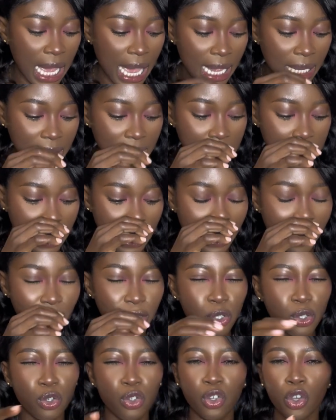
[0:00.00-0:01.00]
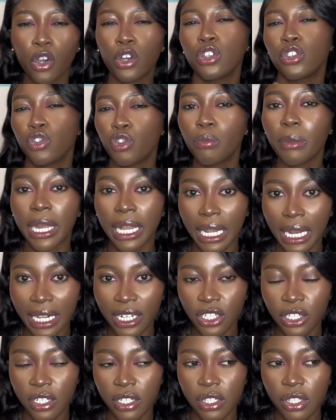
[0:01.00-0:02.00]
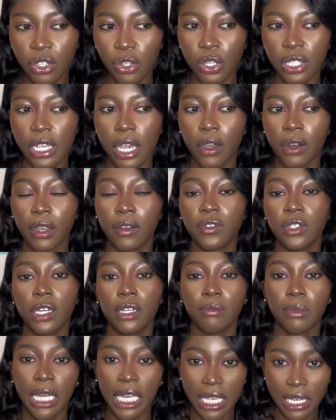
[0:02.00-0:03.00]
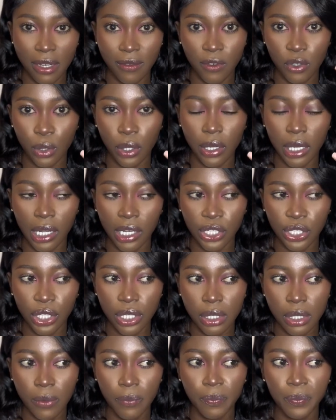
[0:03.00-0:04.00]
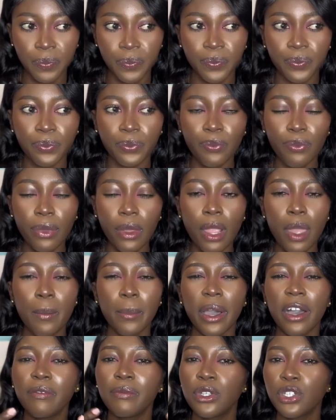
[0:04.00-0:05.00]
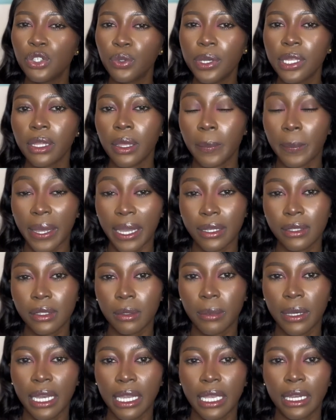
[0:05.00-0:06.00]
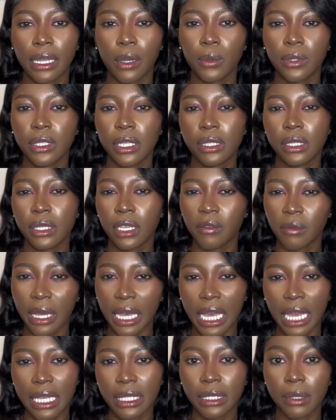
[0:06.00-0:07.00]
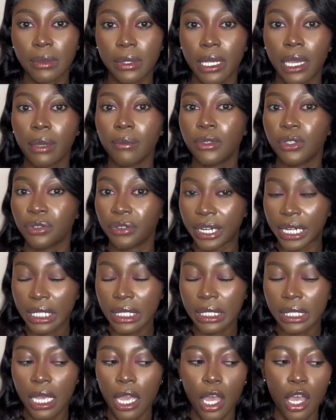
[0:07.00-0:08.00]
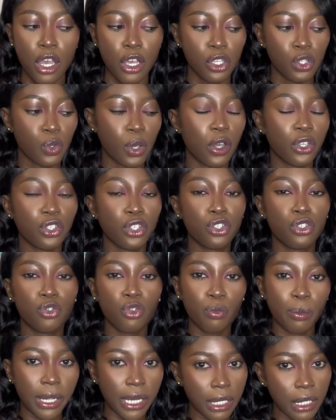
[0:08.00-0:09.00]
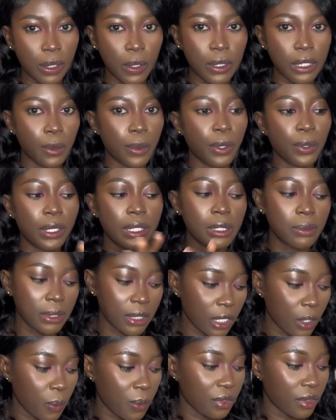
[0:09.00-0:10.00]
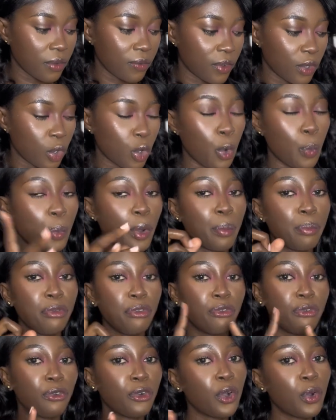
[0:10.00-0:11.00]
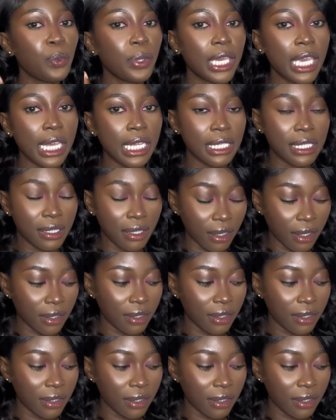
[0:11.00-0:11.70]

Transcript: I decided to not do my lashes because I would have done my individual lashes, but I've been doing them back to back and I wanted to give my eyes some time to rest. So I'll just do my nails and I'm going to be done with the video. But before we get to